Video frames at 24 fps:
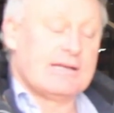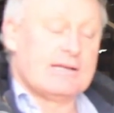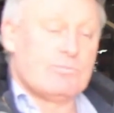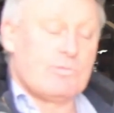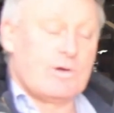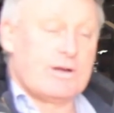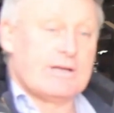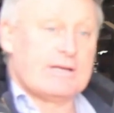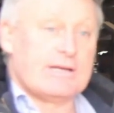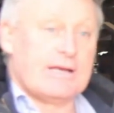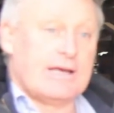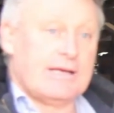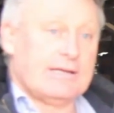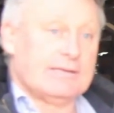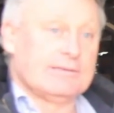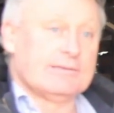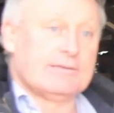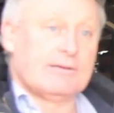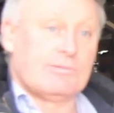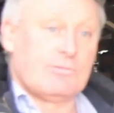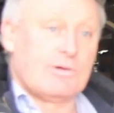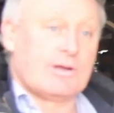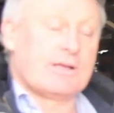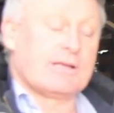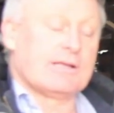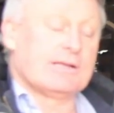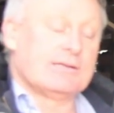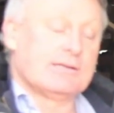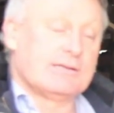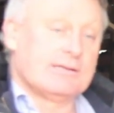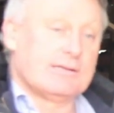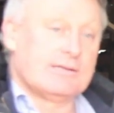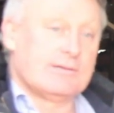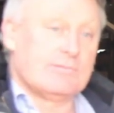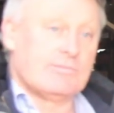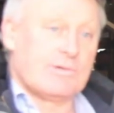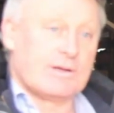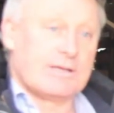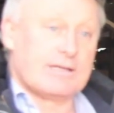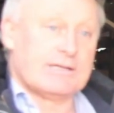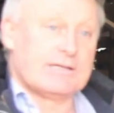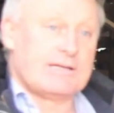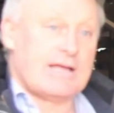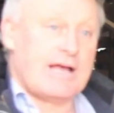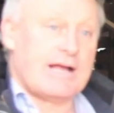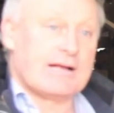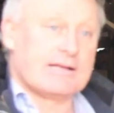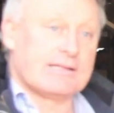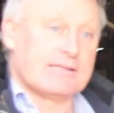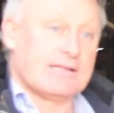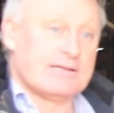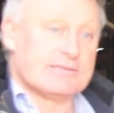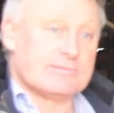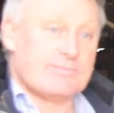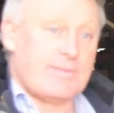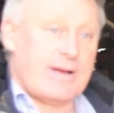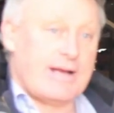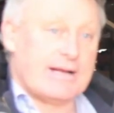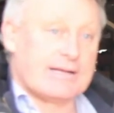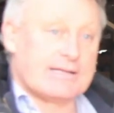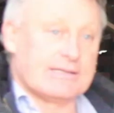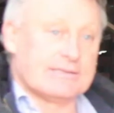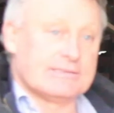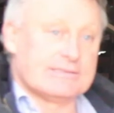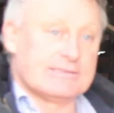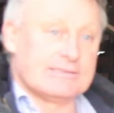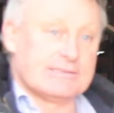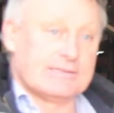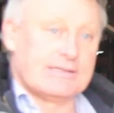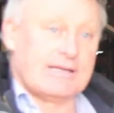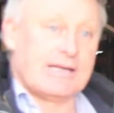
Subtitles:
winter, we can target those markets